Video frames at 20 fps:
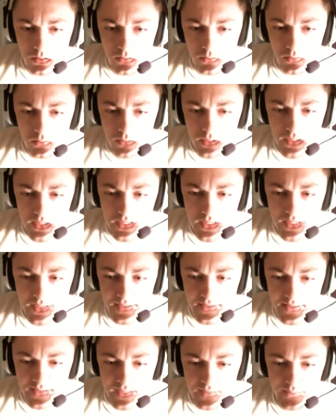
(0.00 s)
What is
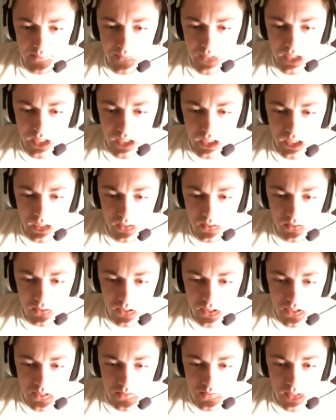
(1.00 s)
this? I've been here! I
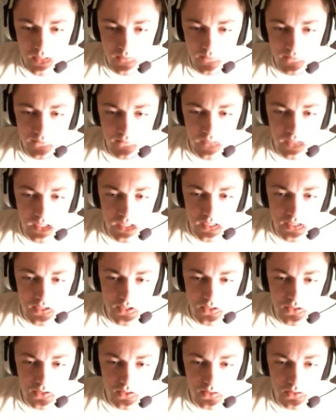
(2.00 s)
just made a freaking
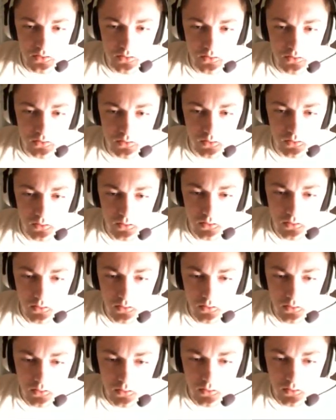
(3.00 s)
circle!
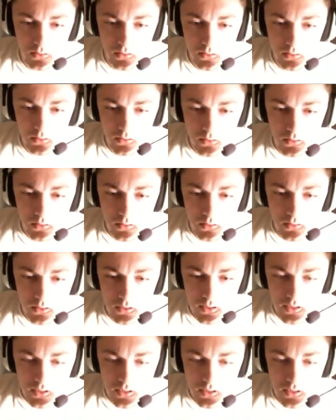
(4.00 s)
There's